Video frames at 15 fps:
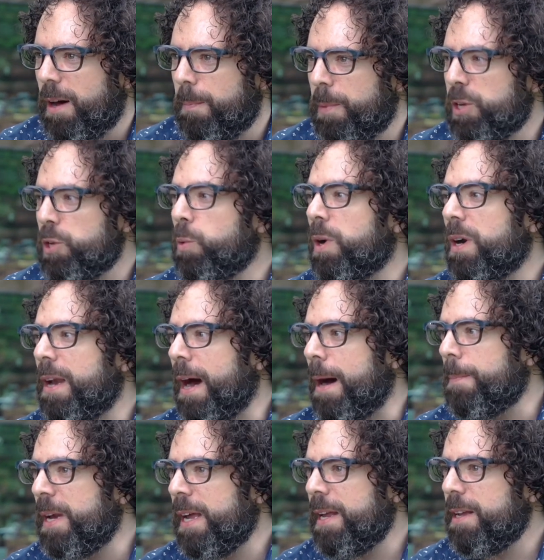but you were
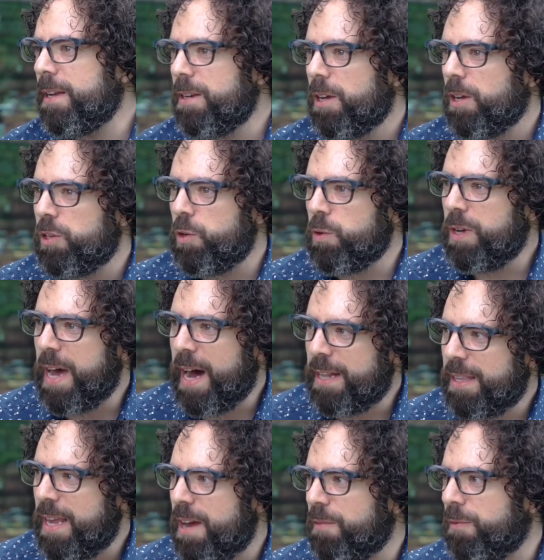nominated, you
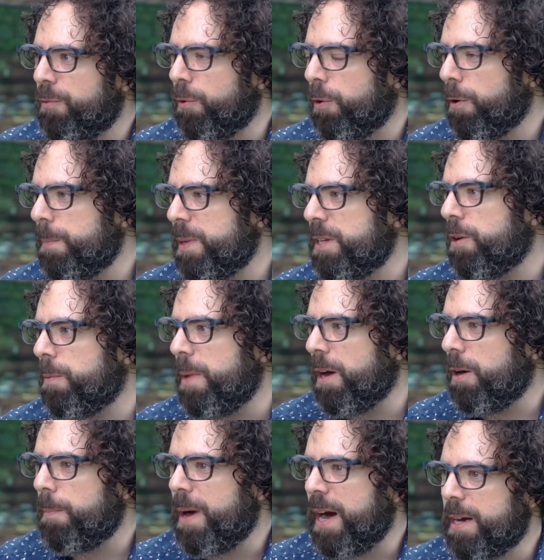got that form in your
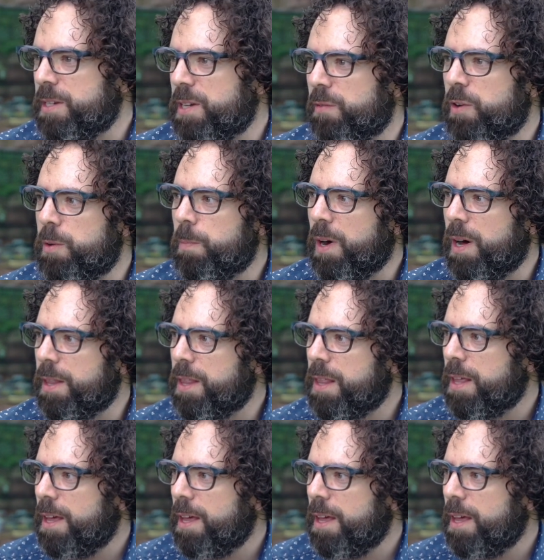mailbox every month.